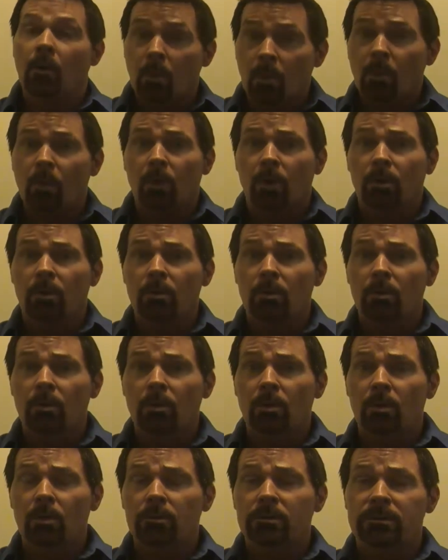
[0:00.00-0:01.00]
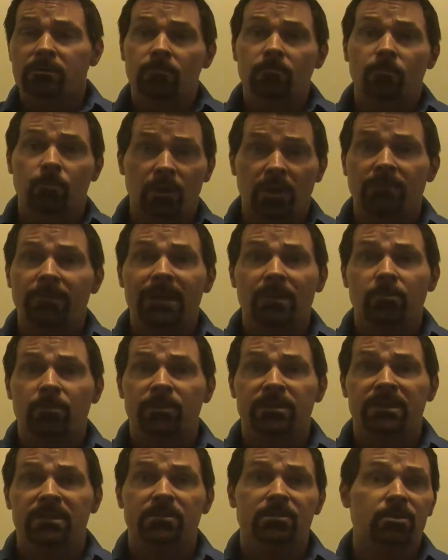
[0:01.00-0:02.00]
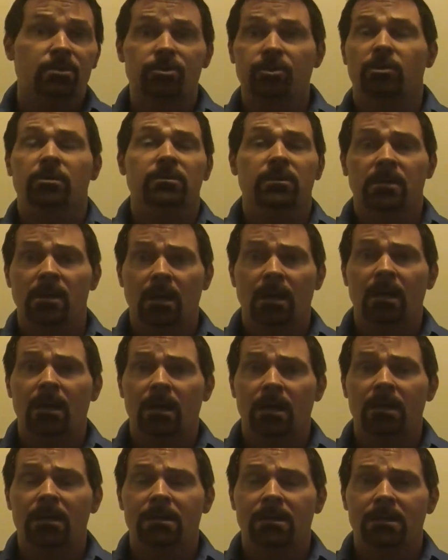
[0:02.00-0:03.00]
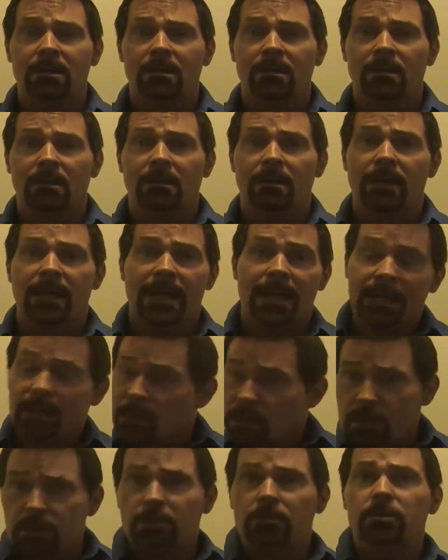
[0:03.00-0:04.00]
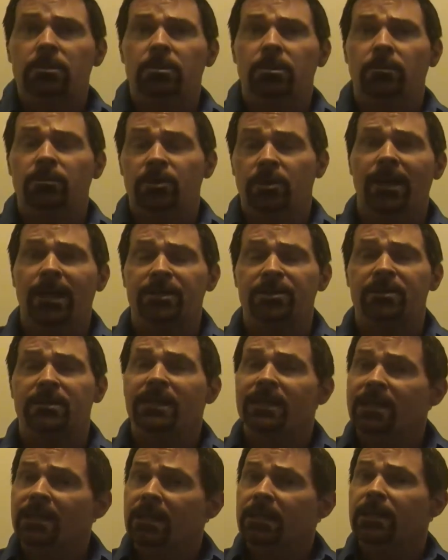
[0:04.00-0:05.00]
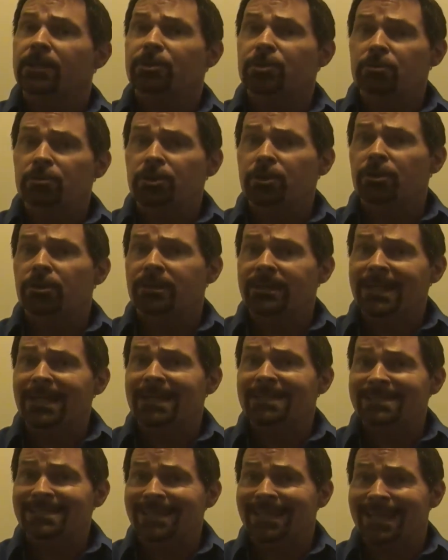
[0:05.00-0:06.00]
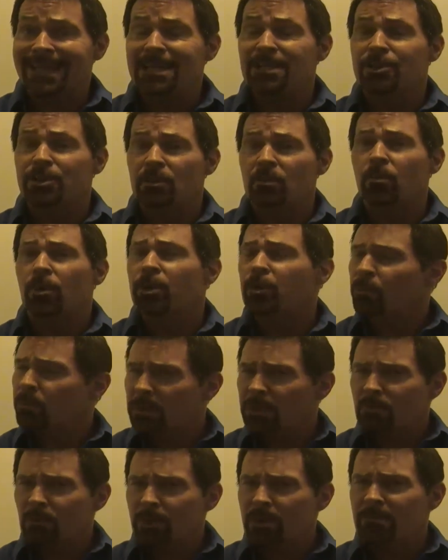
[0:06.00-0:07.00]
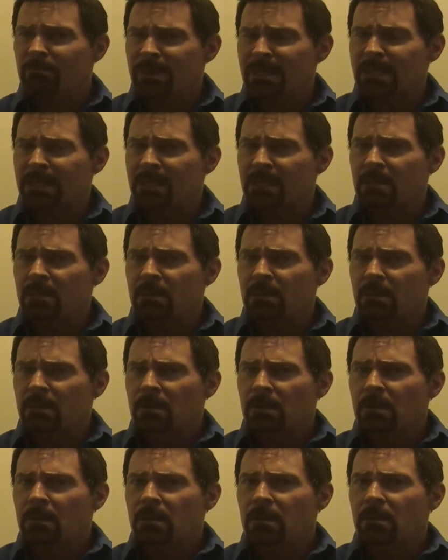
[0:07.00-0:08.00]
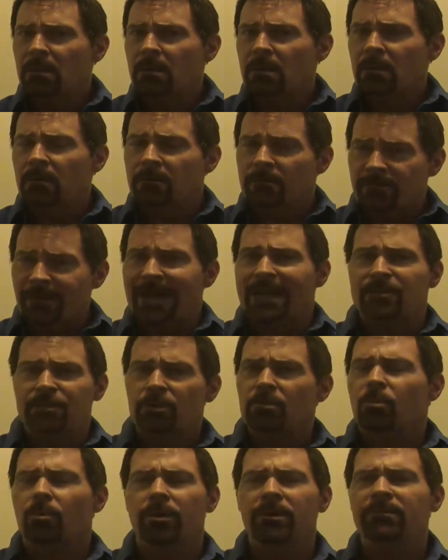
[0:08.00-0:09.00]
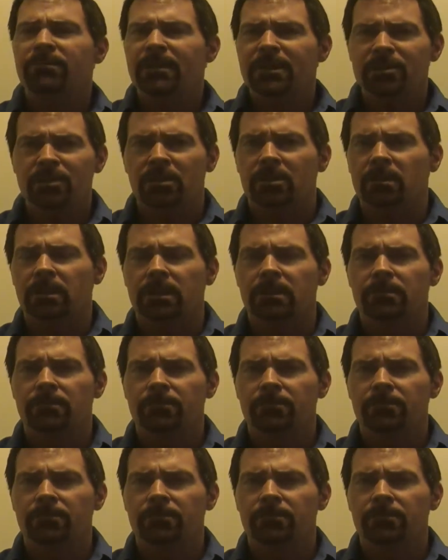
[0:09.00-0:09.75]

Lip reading: Or would it make more sense to turn the car and go a direction that can get you to your destination where you really want to be faster and more efficiently?